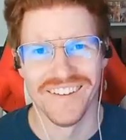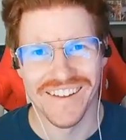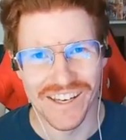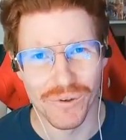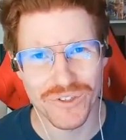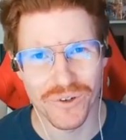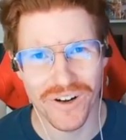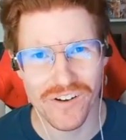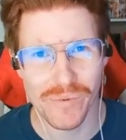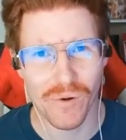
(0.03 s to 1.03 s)
Hey, what's going
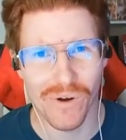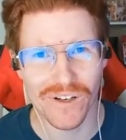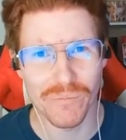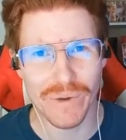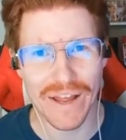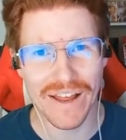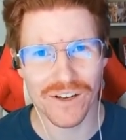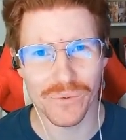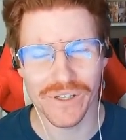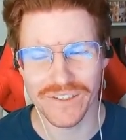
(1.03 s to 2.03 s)
on, everybody? Welcome
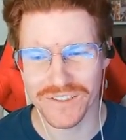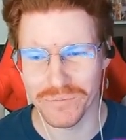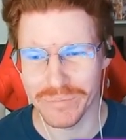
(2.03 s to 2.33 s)
back. We got some